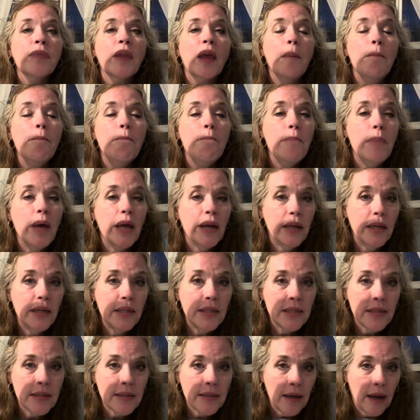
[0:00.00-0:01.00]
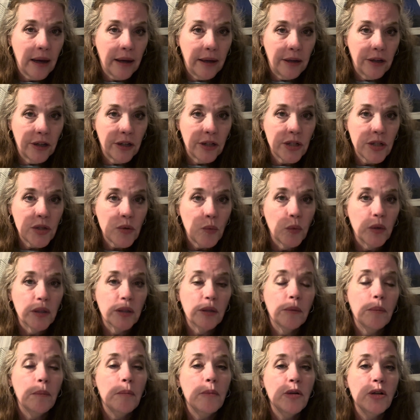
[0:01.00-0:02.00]
many designers
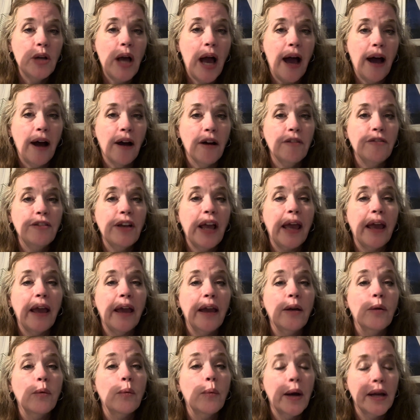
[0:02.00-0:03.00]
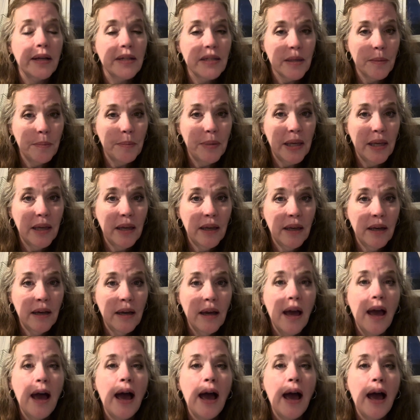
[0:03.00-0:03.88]
will have a recipe